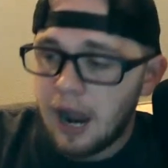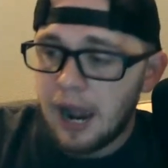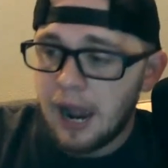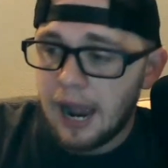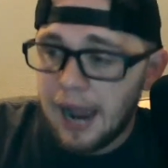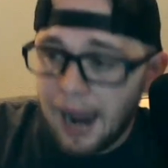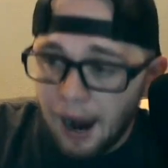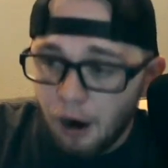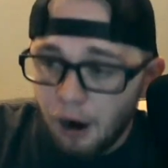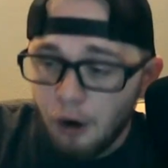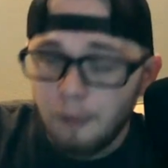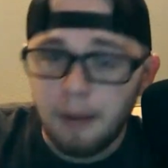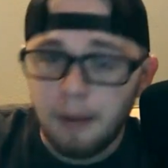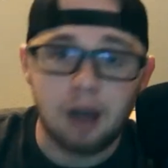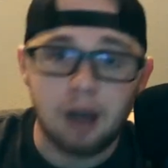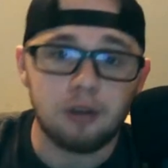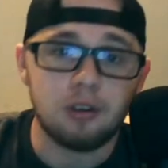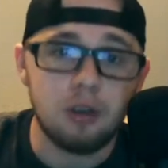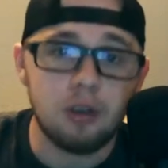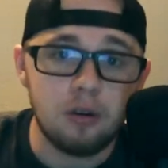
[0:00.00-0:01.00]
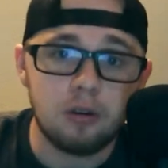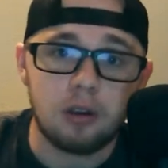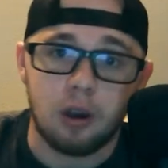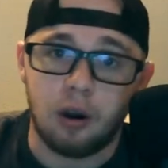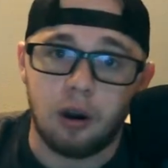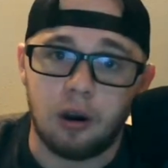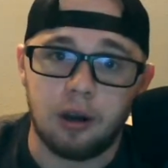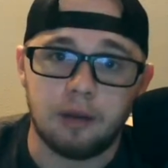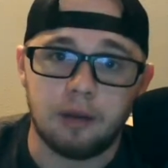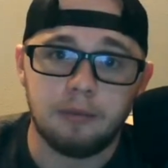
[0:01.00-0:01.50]
how about
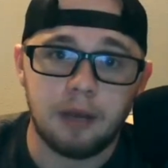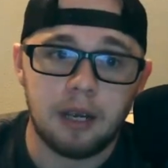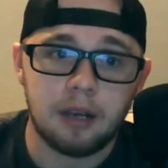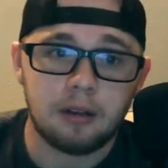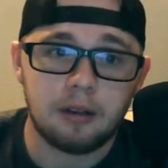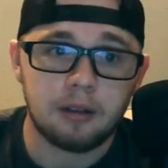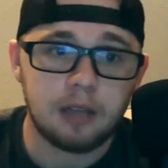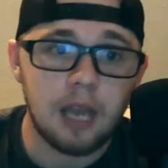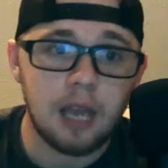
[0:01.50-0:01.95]
UConn, man?